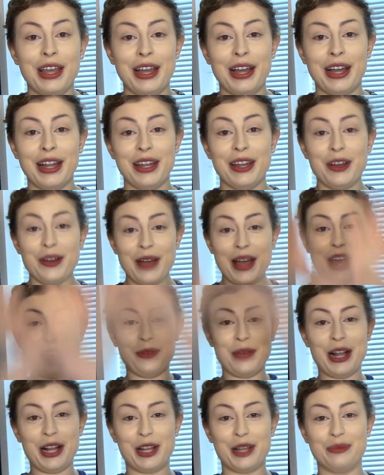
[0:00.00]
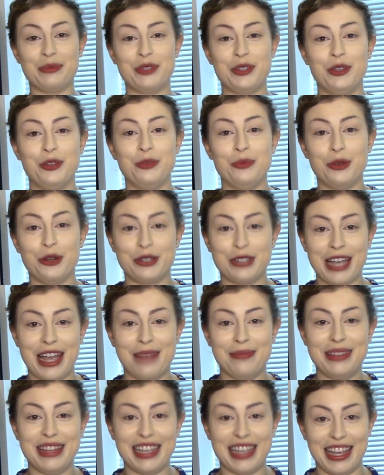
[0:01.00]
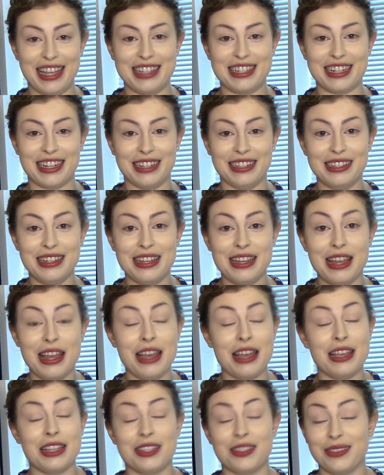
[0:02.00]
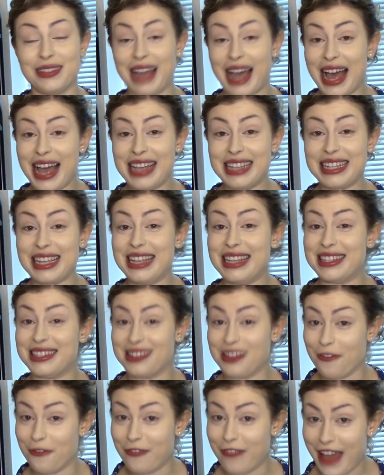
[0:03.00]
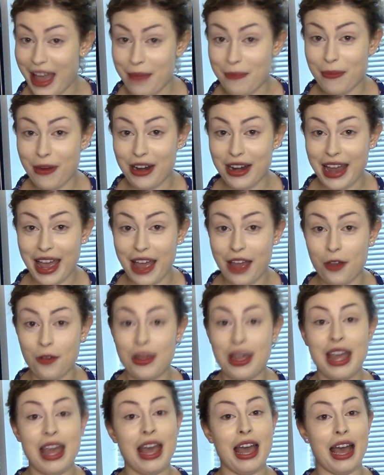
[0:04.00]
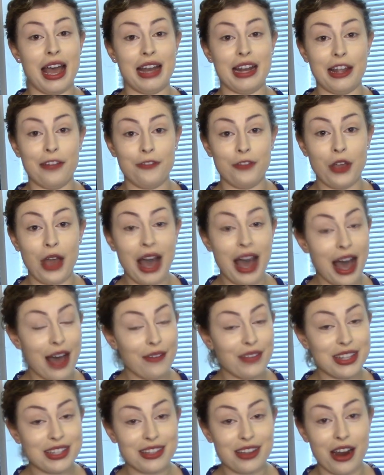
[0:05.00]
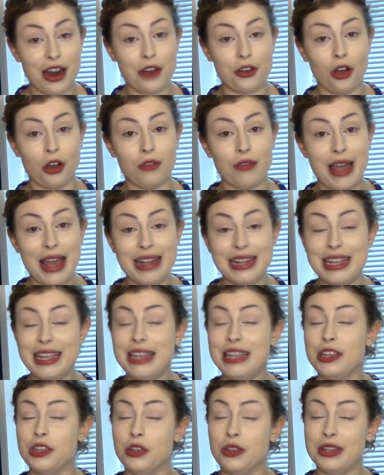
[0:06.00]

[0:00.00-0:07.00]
Hello and welcome to More Time in the Kitchen. So guys, it's November now, and if you haven't started already, you